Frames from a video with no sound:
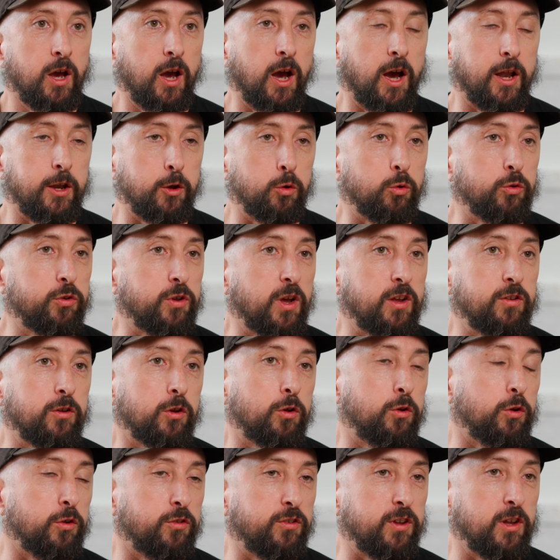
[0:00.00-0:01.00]
And he also has
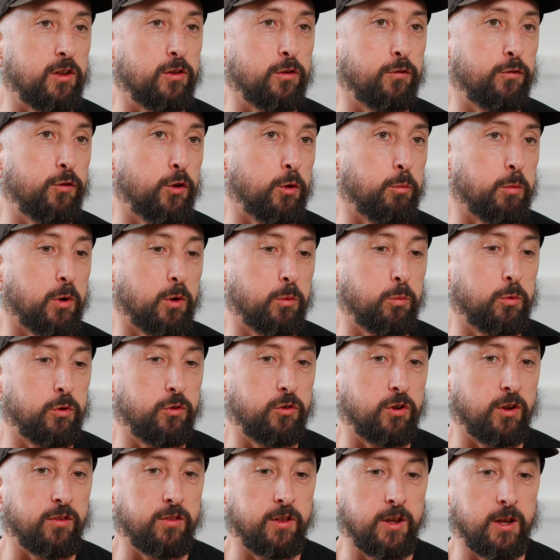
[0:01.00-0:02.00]
a good sense of humour,
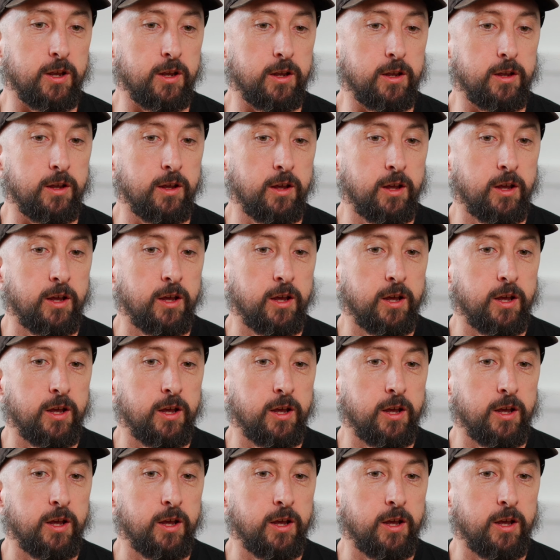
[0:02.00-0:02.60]
which I think